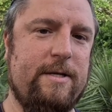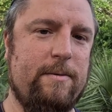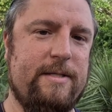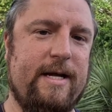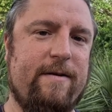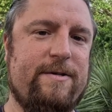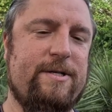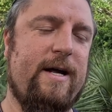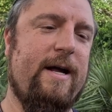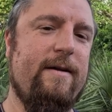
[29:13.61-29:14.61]
You take a
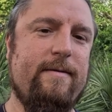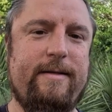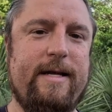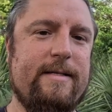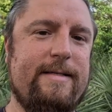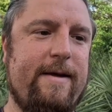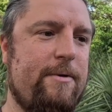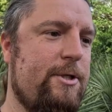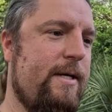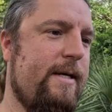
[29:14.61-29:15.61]
shot, get
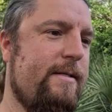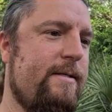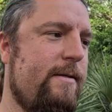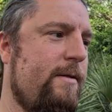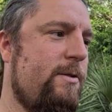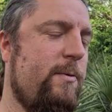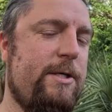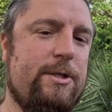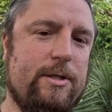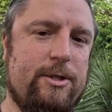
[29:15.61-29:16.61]
7 shots,
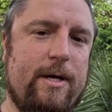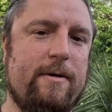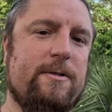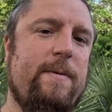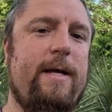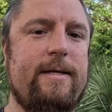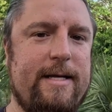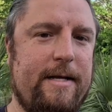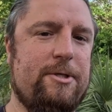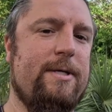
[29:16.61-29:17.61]
switch the shutter speed,
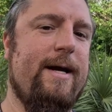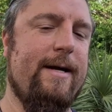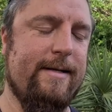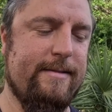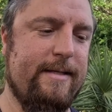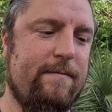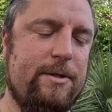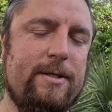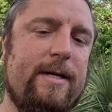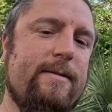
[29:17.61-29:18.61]
take a shot, get 7
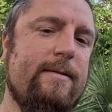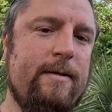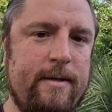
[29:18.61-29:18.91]
shots,